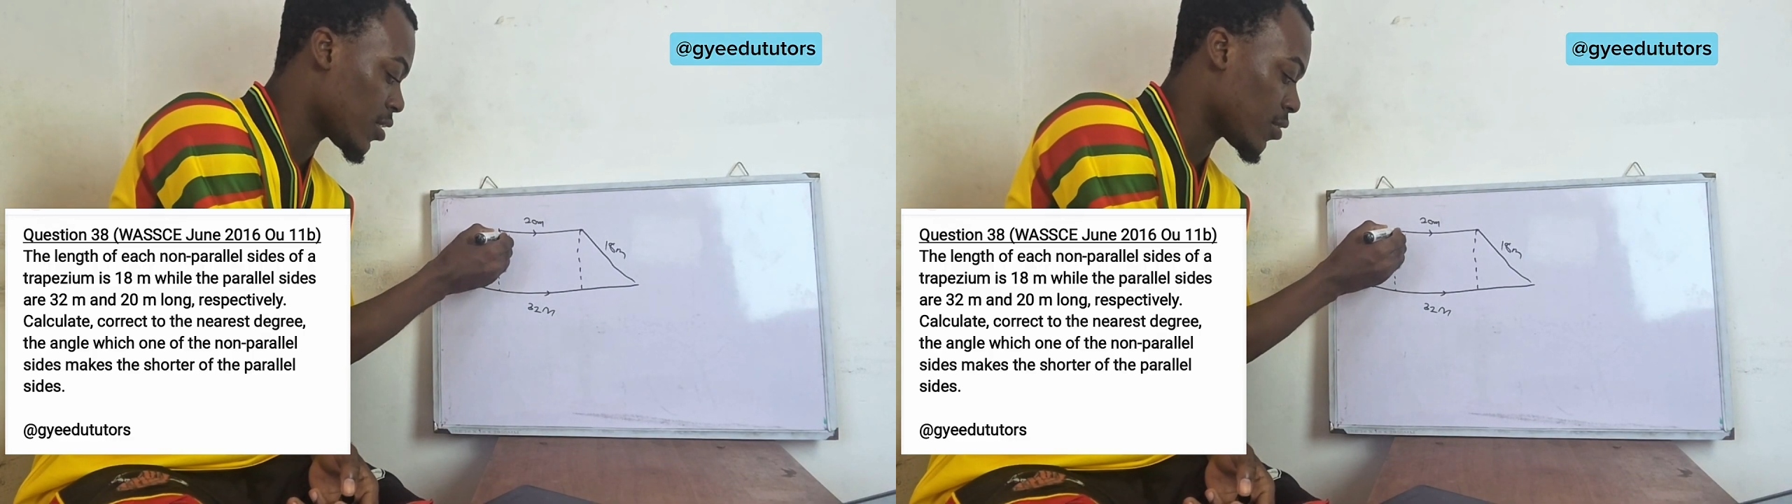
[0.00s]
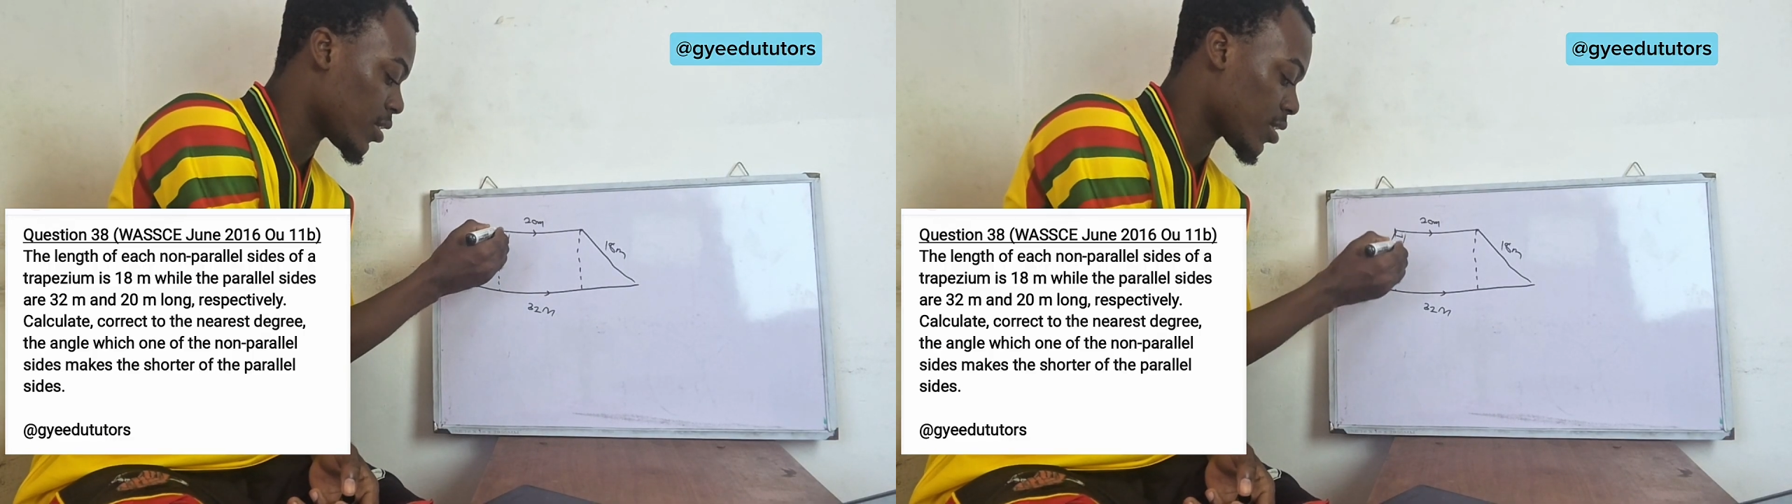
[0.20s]

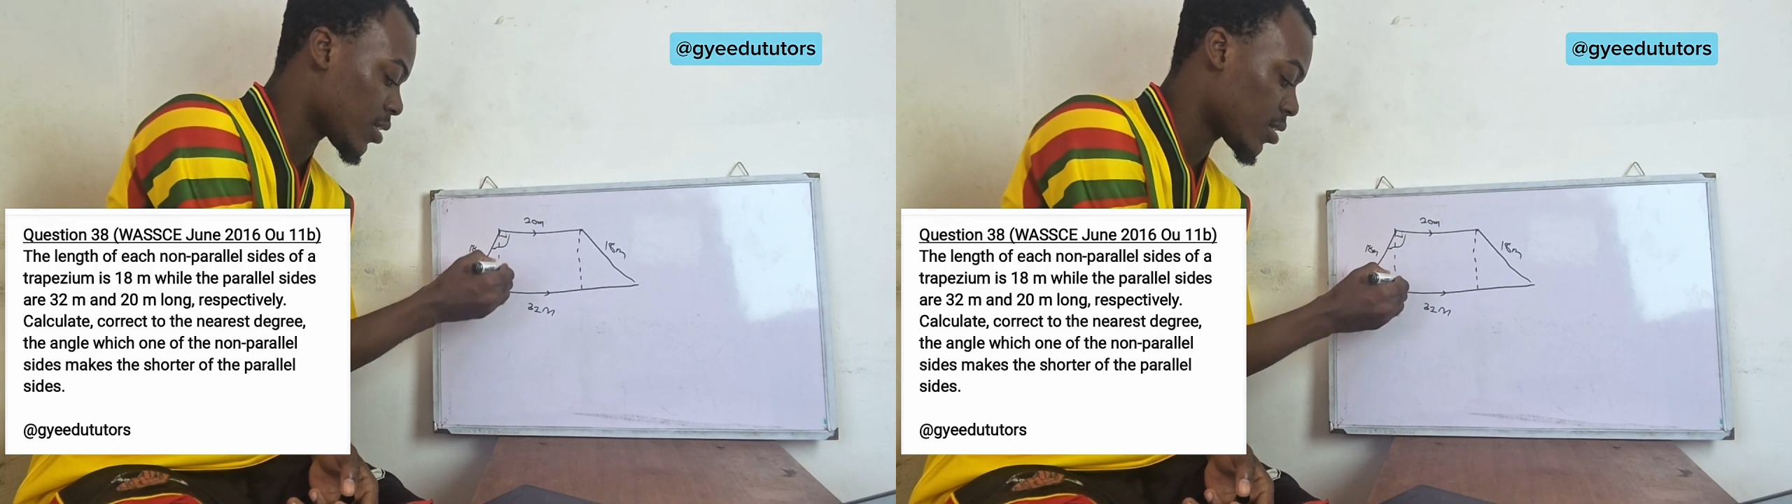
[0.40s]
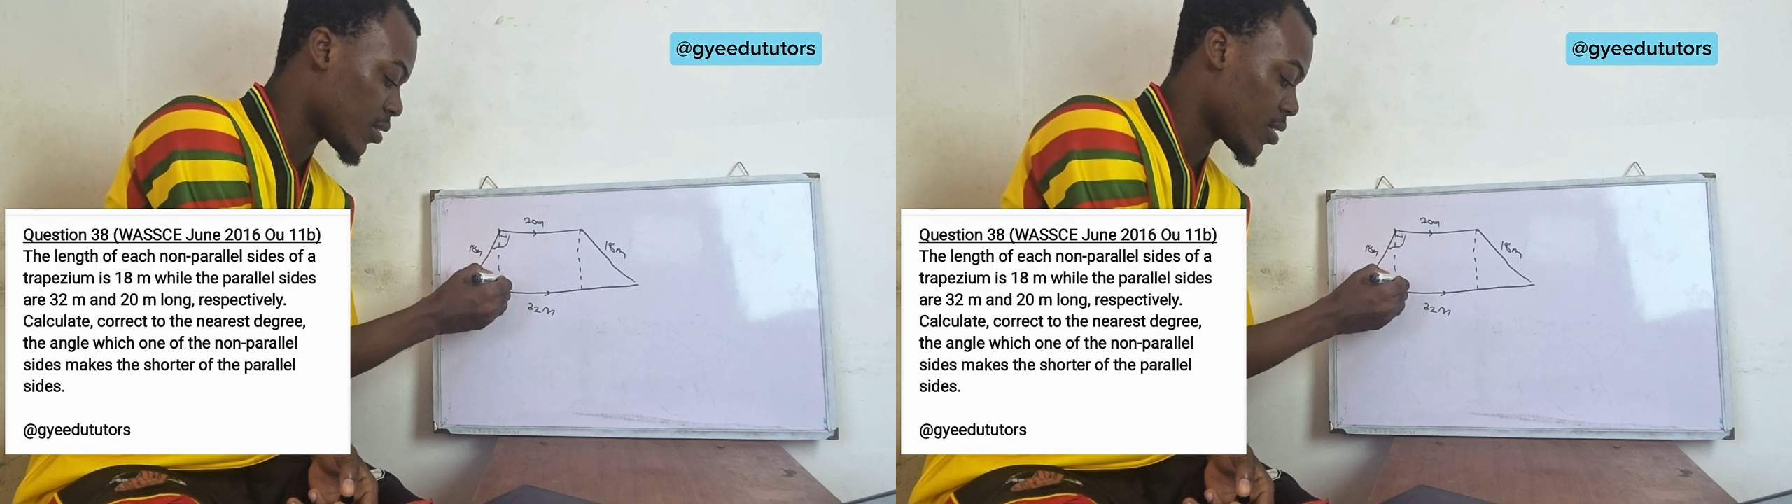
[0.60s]
degrees.
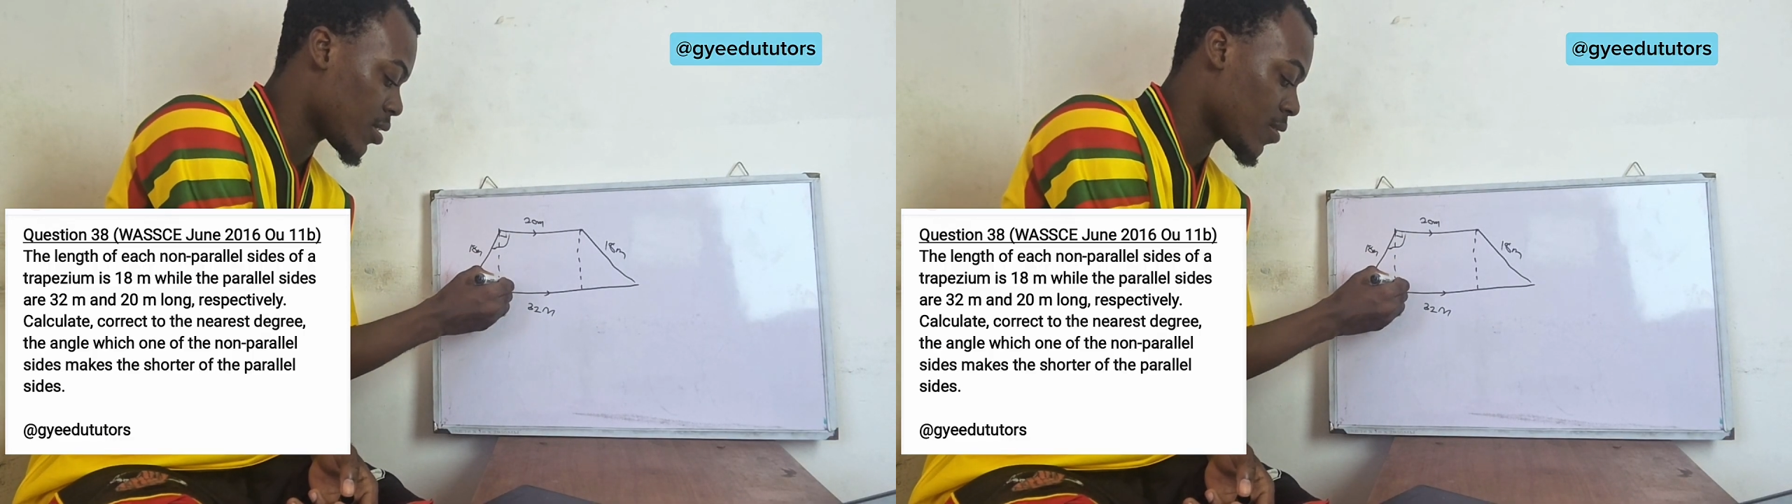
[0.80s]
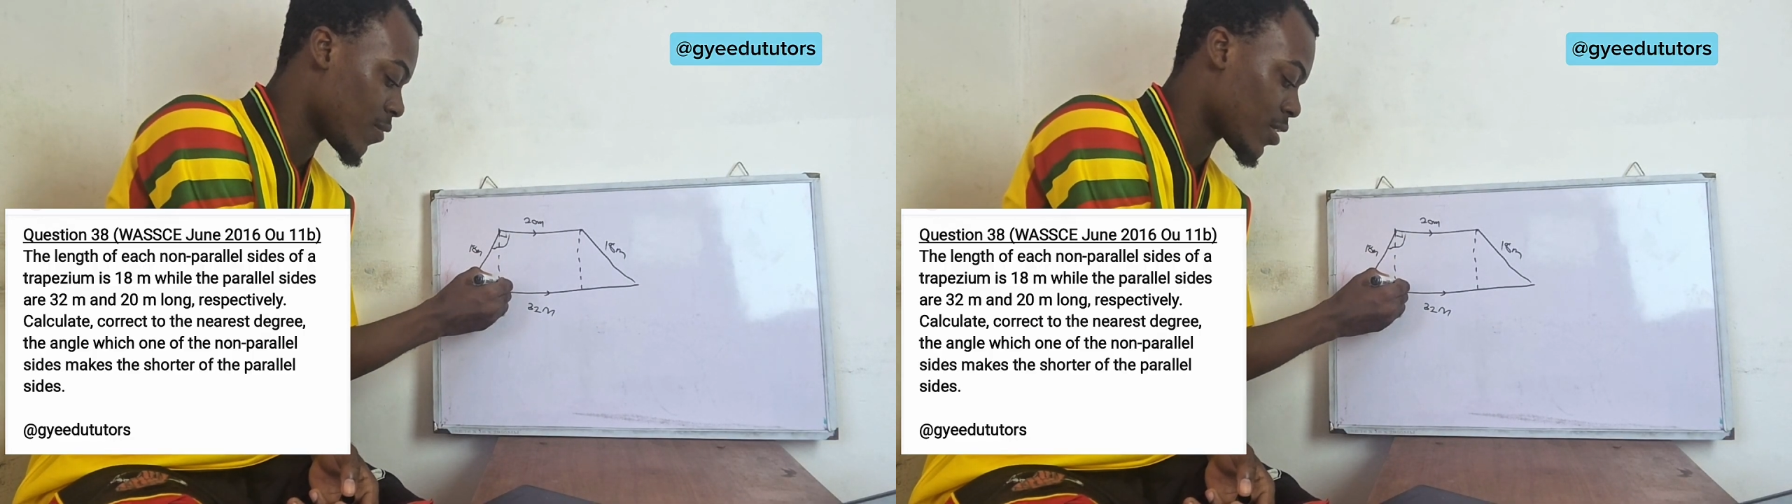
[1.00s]
The
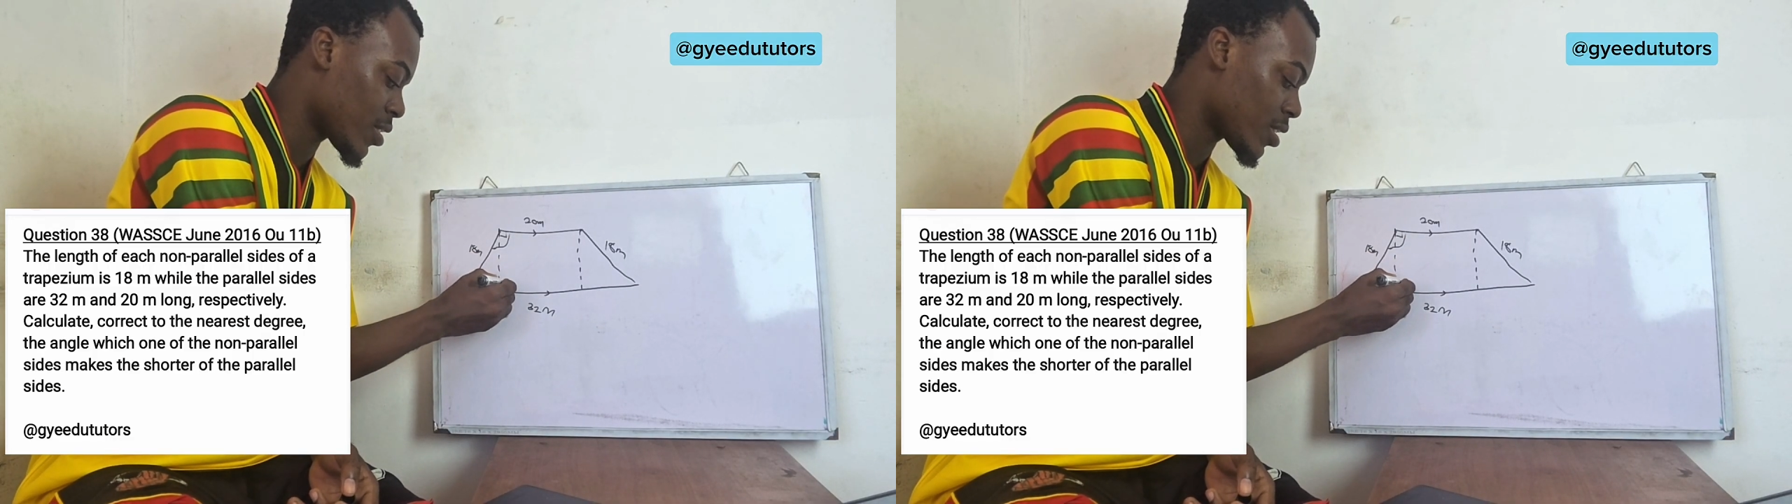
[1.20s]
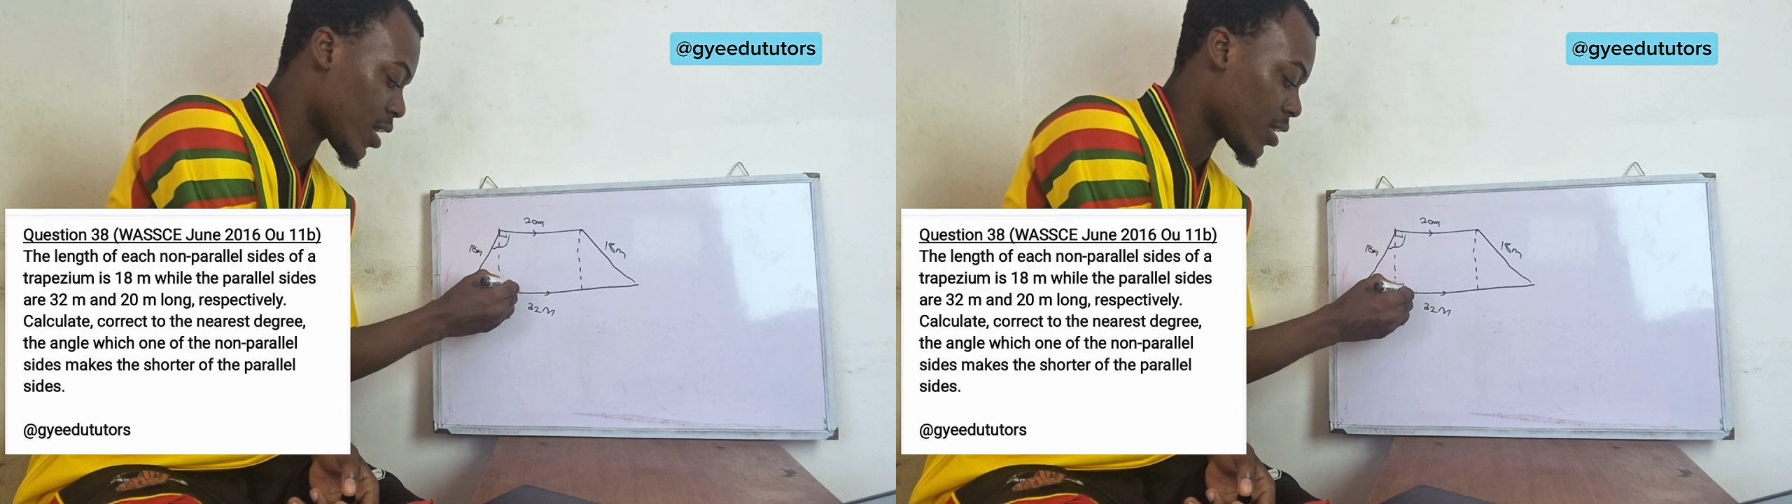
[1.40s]
same for
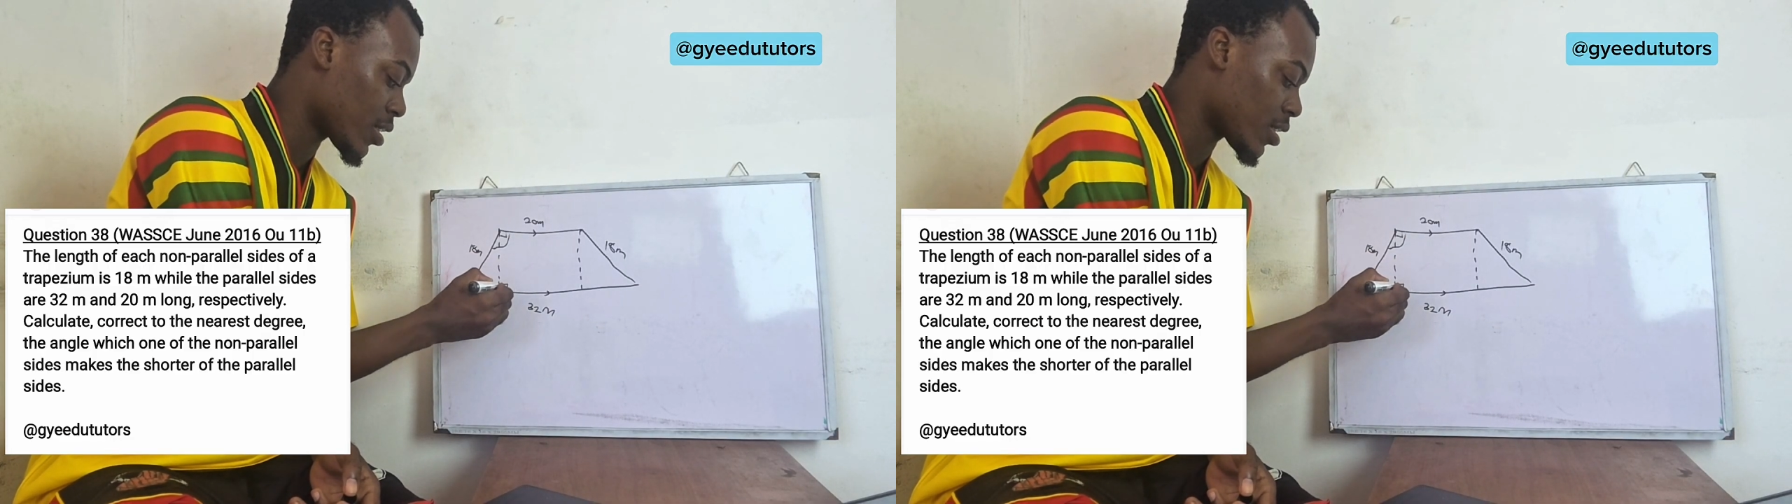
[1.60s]
this side.